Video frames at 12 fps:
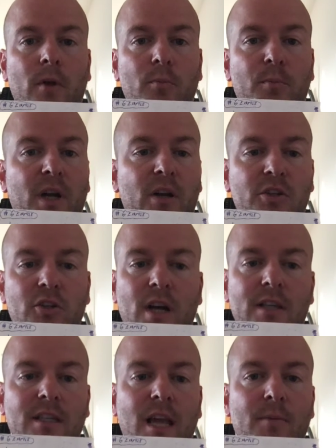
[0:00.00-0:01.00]
bigger
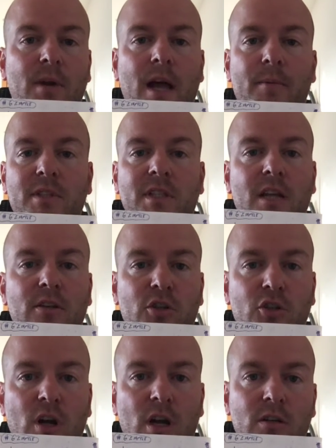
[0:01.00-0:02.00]
trucks, how much can your
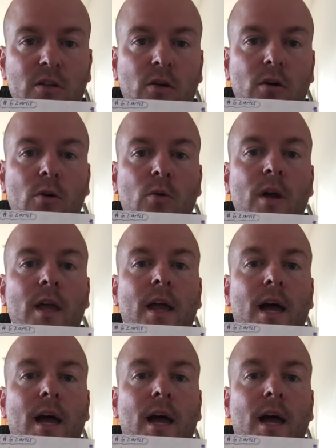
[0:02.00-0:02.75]
truck tow?